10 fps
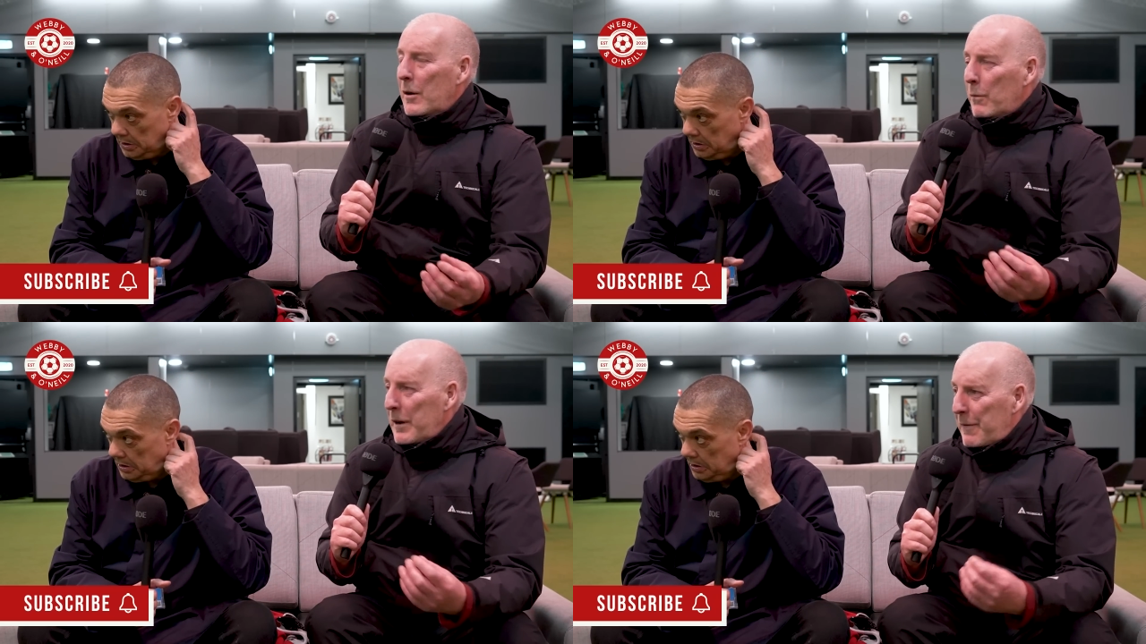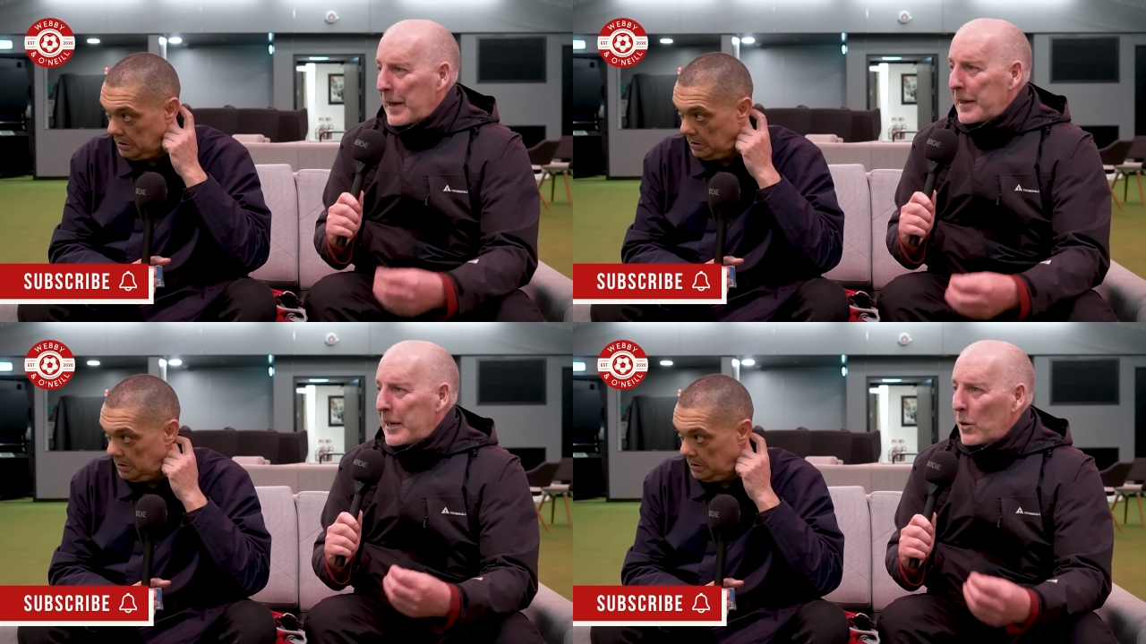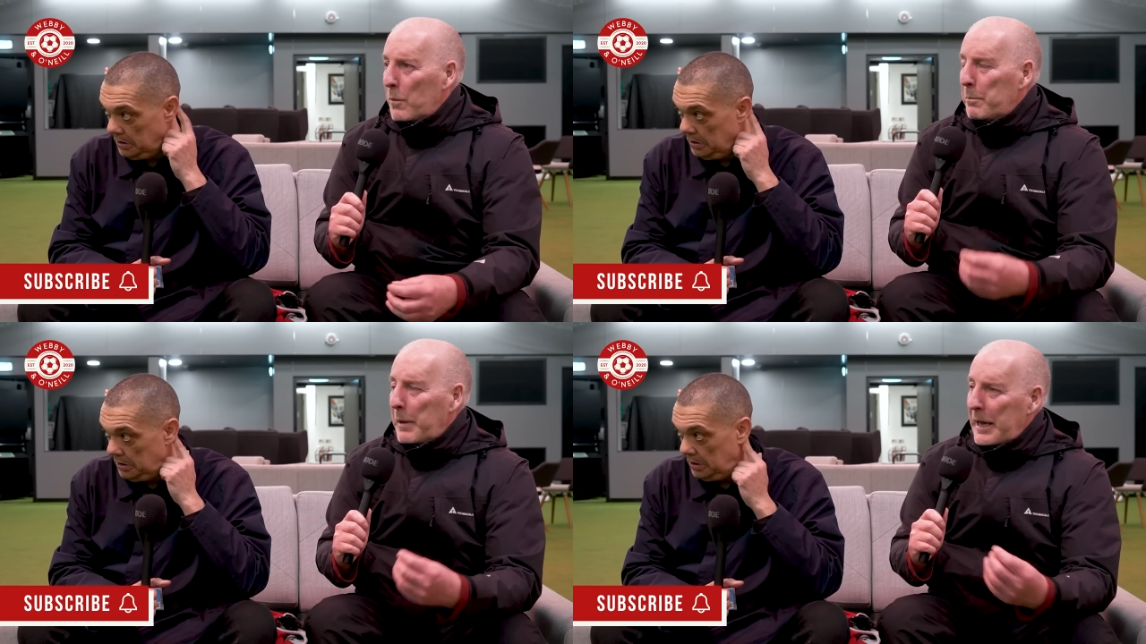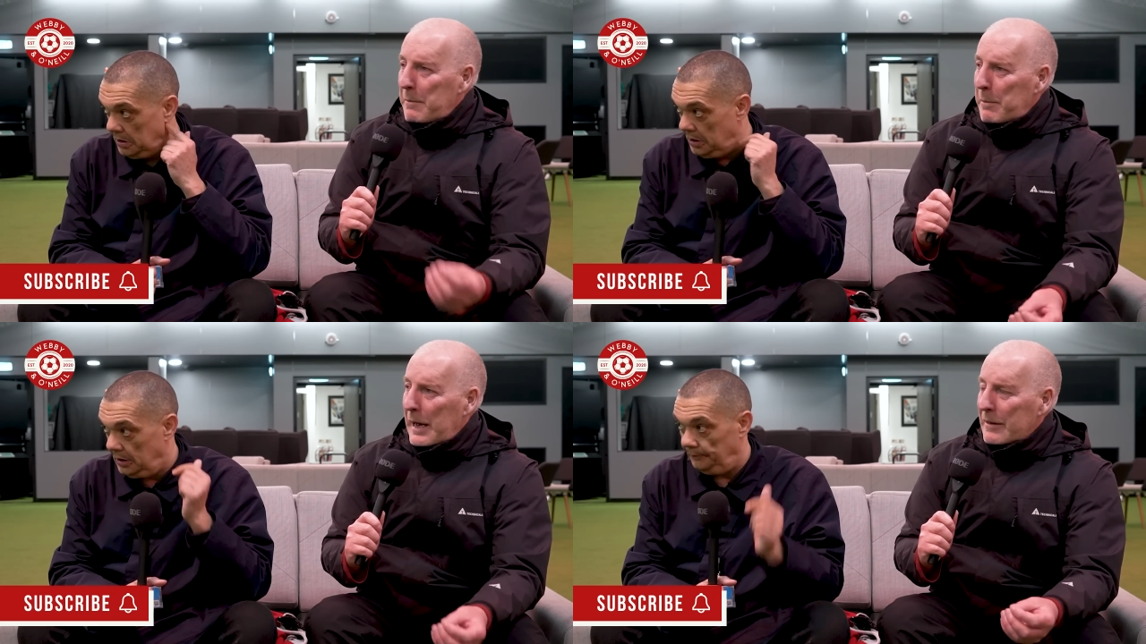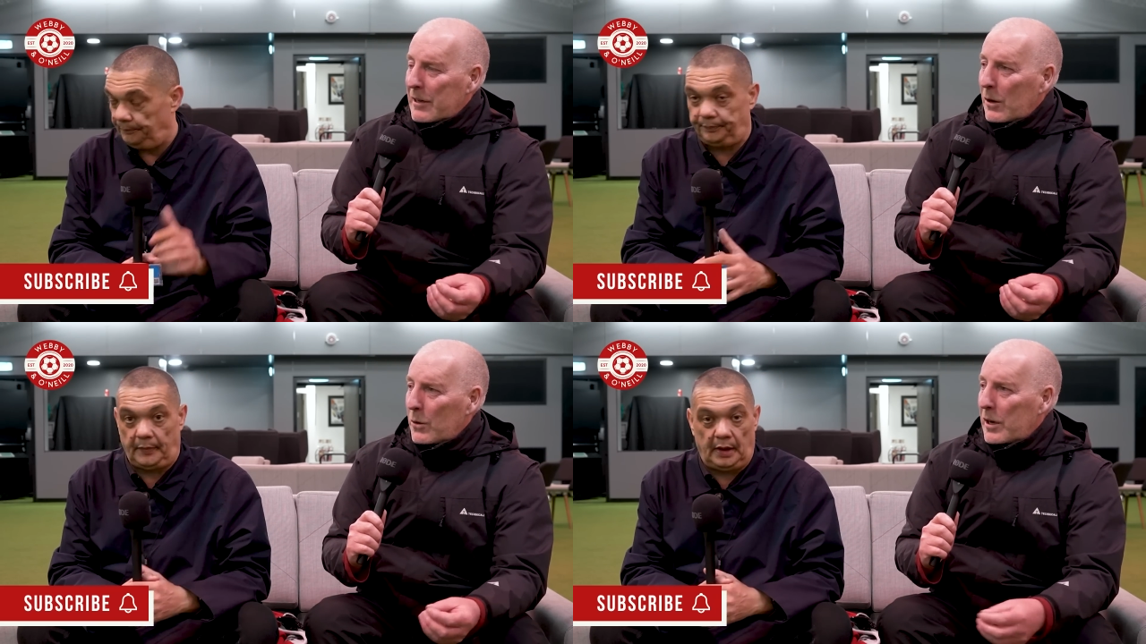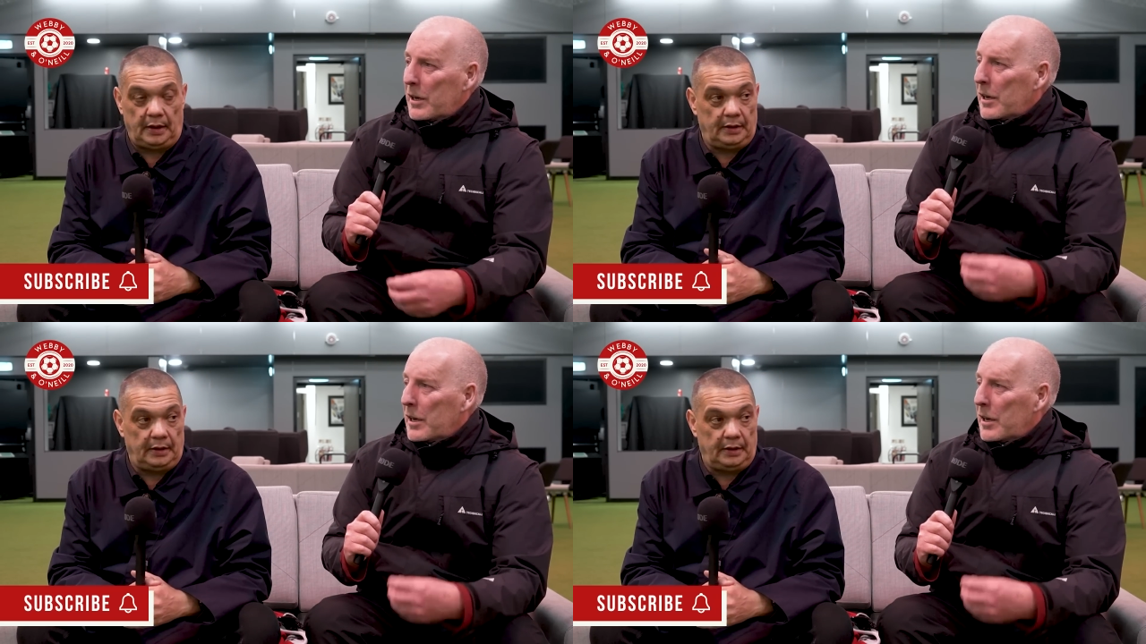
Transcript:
Speaker 1: We've ended up beating Barcelona,